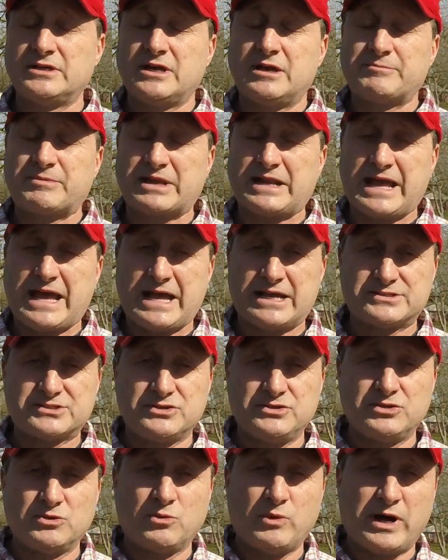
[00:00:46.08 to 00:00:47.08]
I'm going to ask
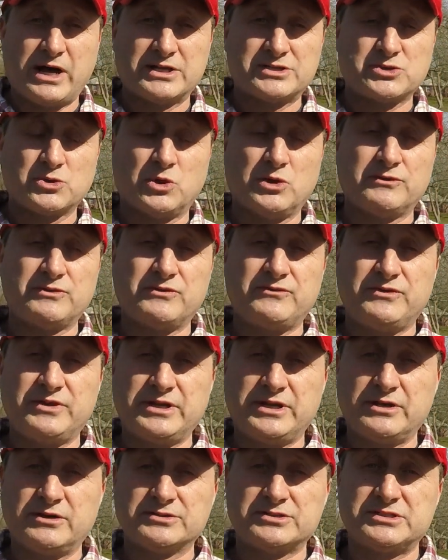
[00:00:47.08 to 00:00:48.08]
you to watch all of the
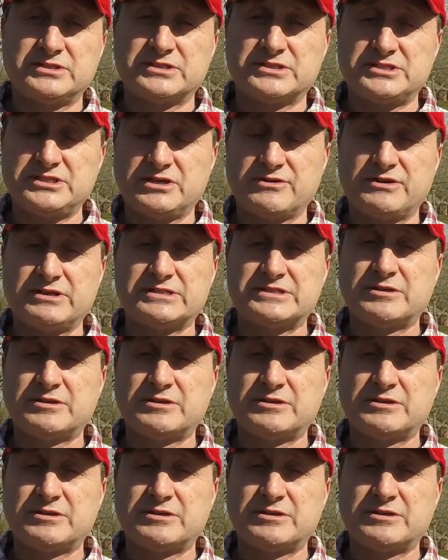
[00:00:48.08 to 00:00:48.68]
videos in the series